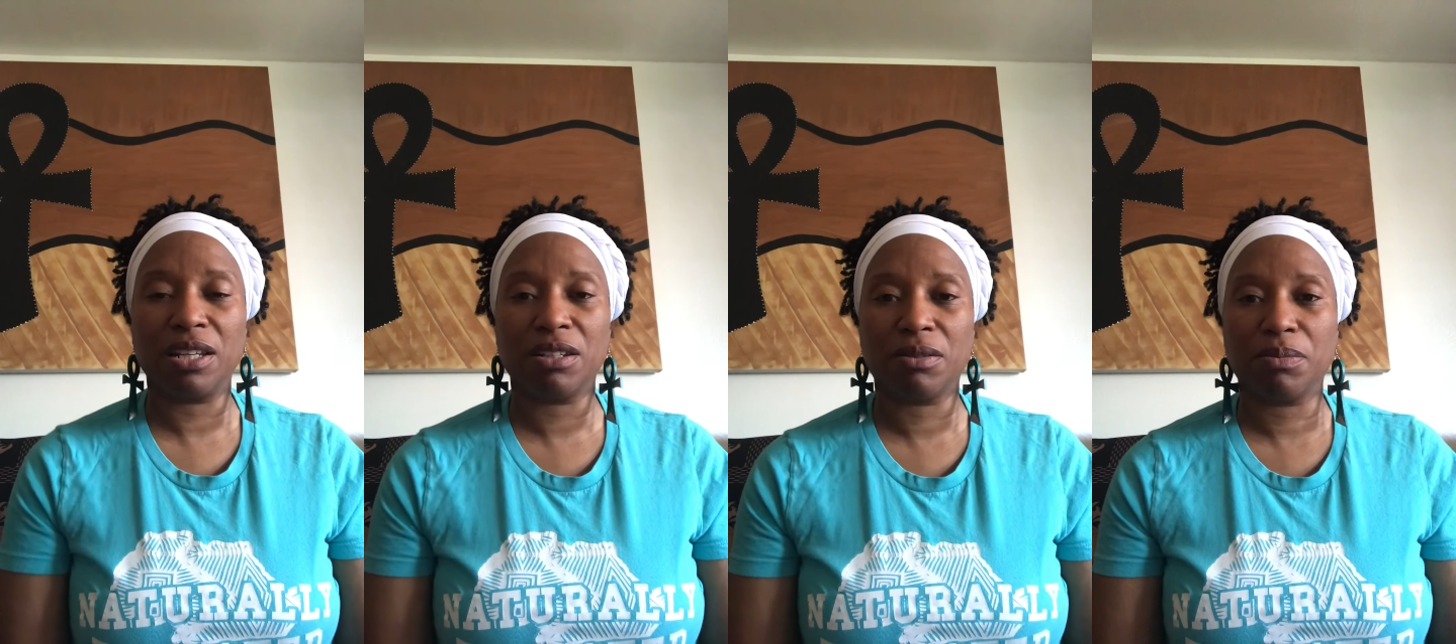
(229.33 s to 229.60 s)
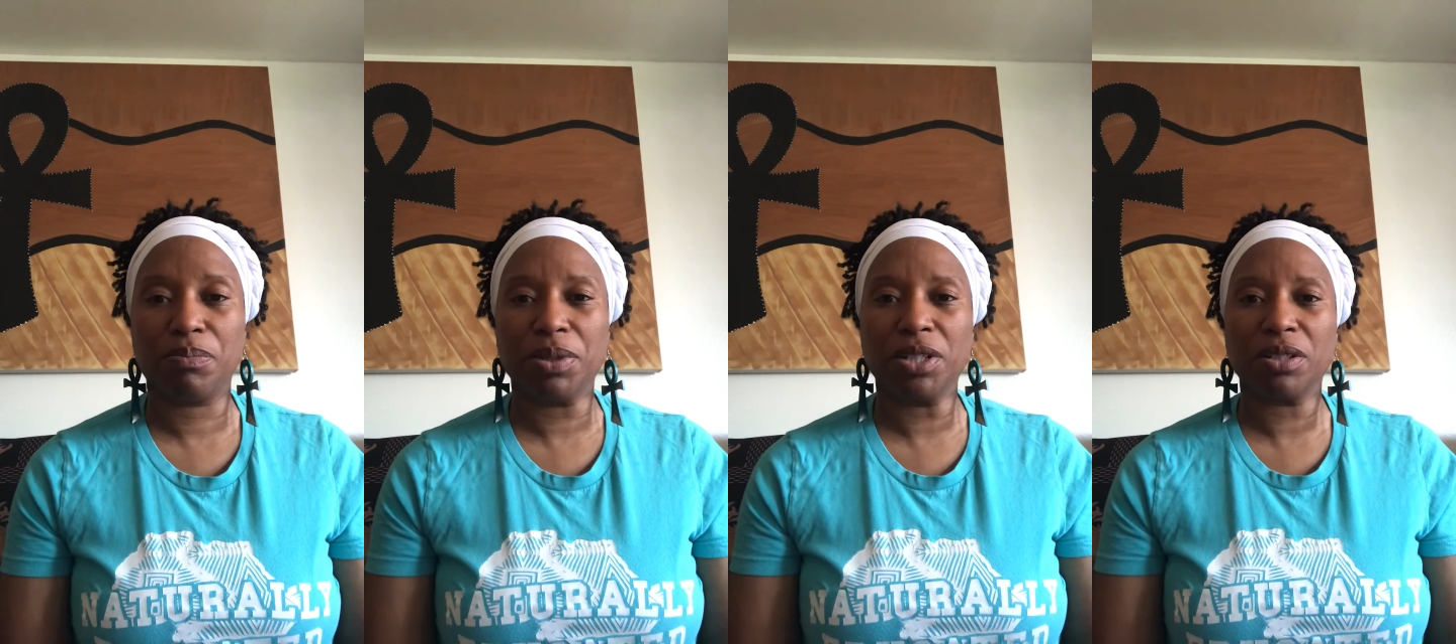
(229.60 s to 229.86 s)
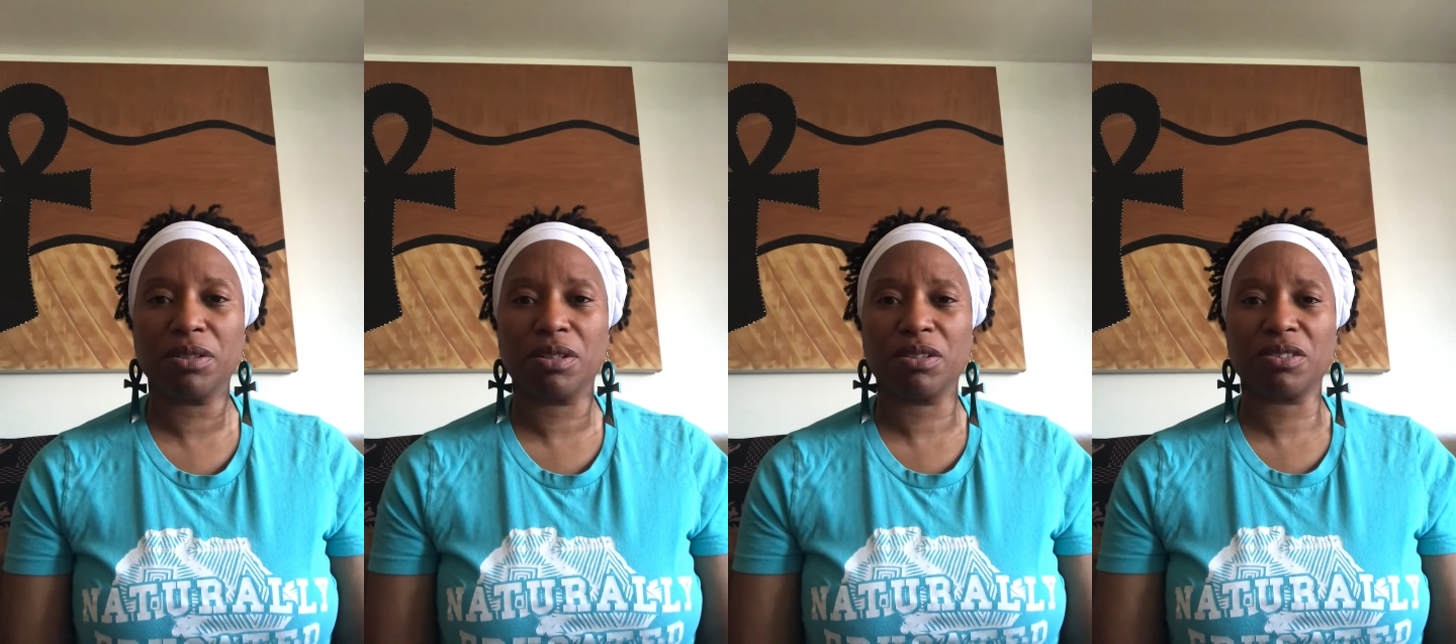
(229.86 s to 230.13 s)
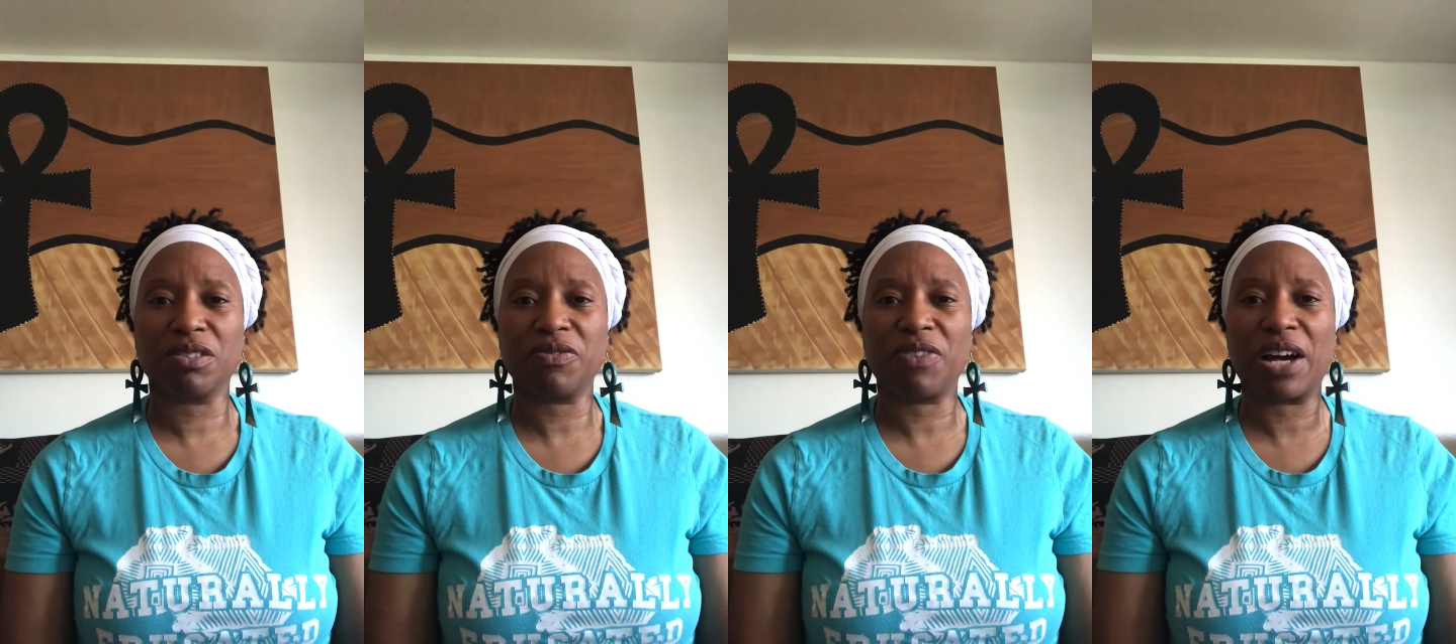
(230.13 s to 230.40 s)
It'll build
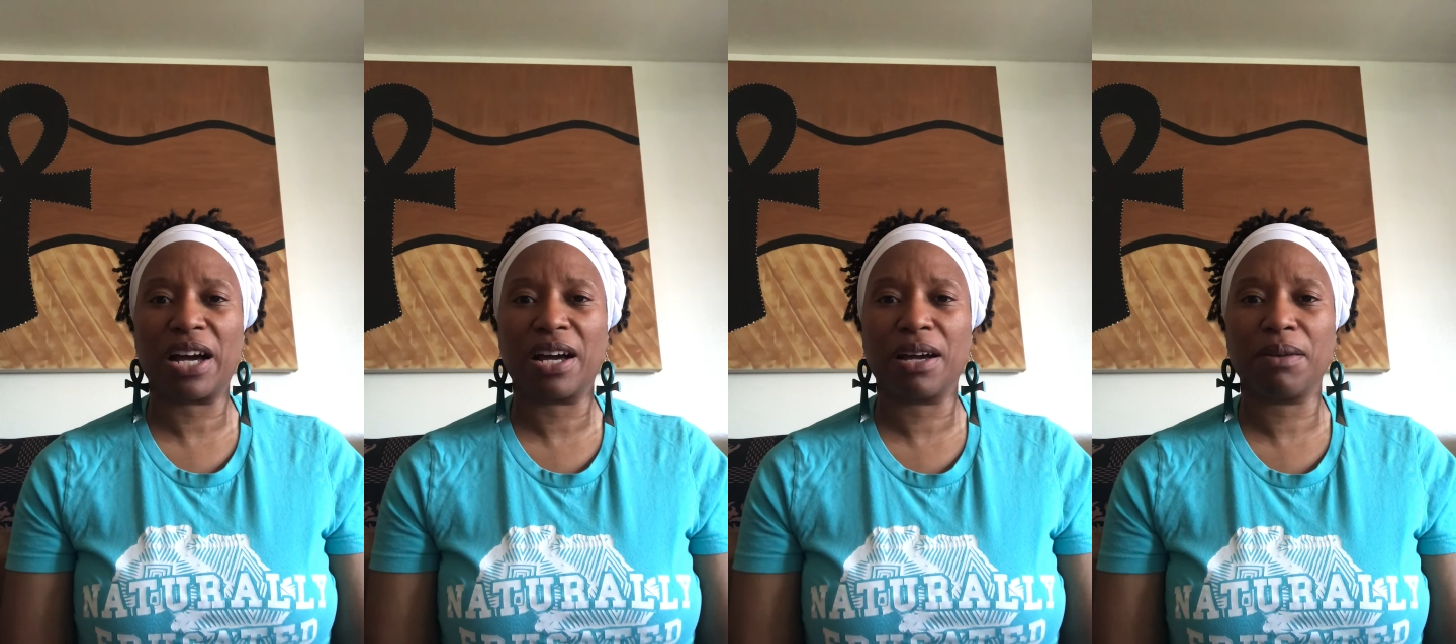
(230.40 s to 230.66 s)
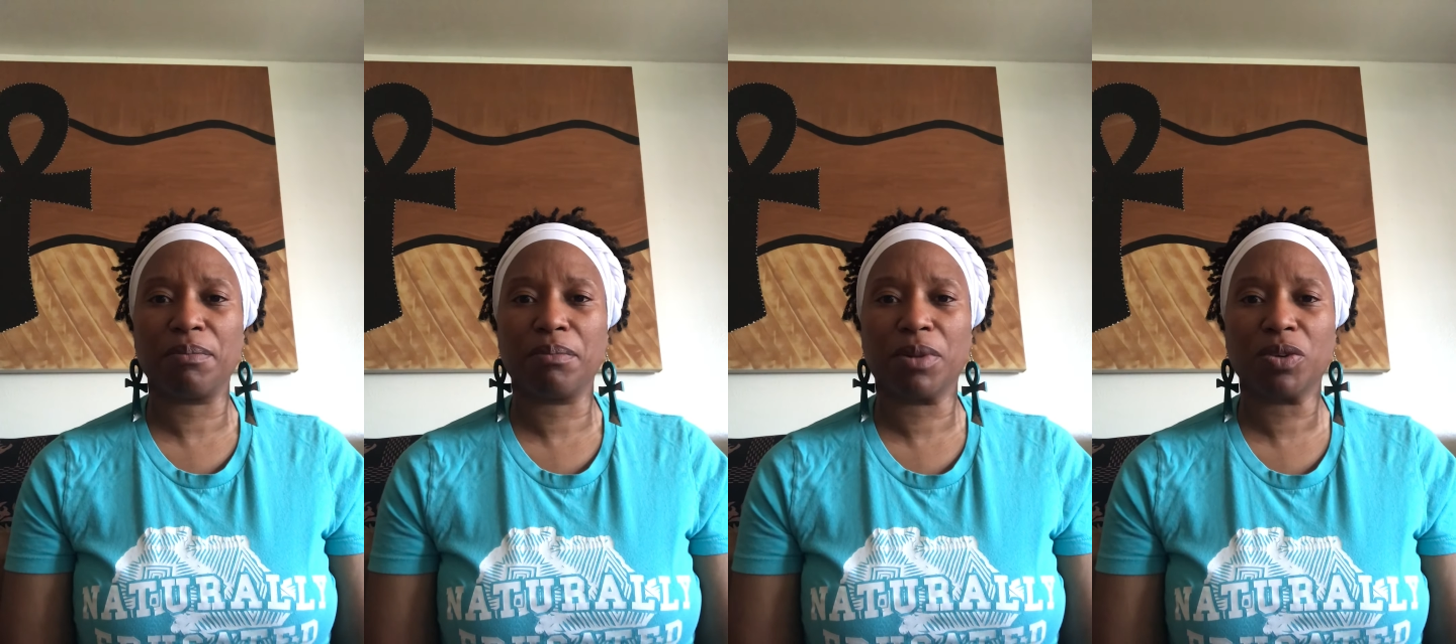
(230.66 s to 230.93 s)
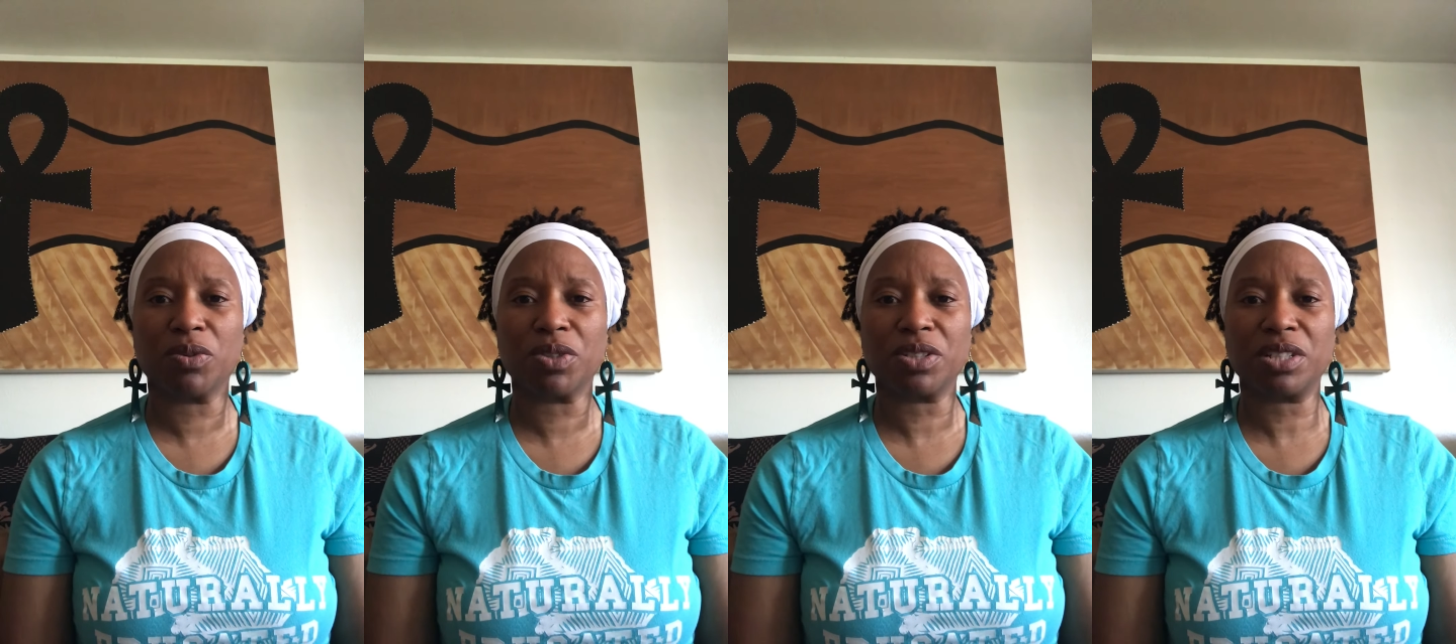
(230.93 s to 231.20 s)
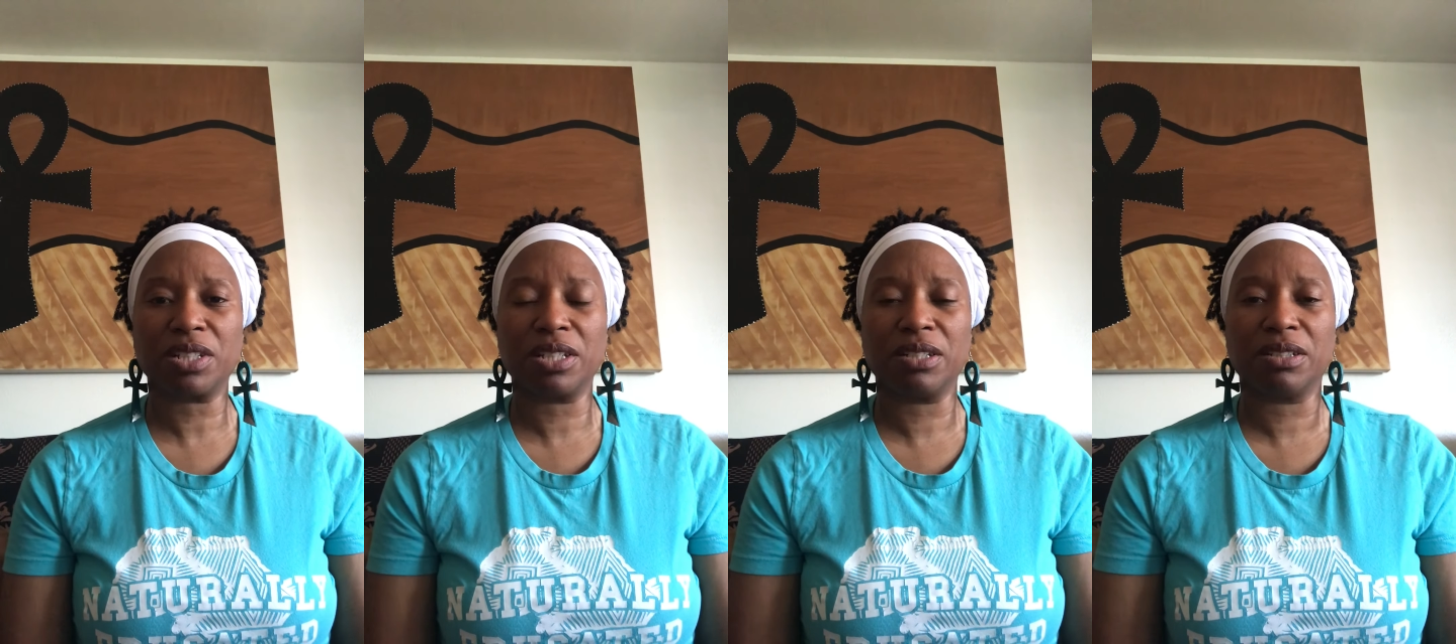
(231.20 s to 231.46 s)
those fine motor
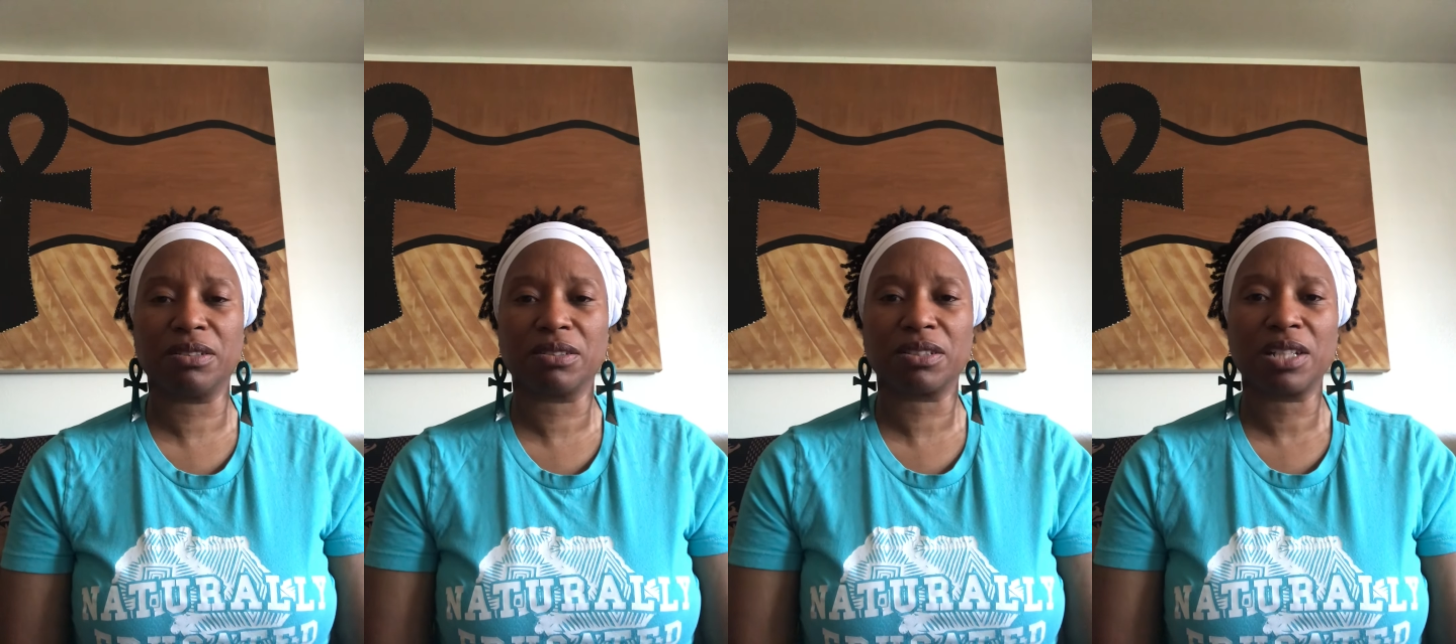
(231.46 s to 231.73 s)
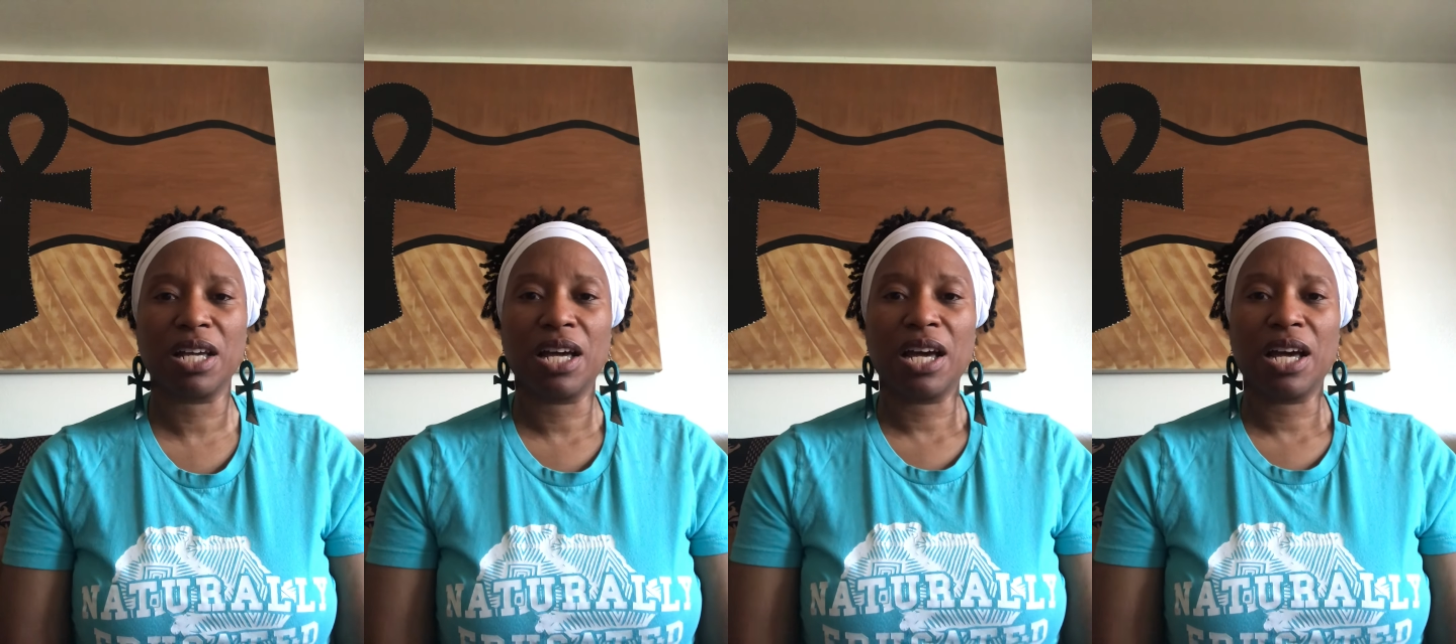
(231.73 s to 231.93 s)
skills.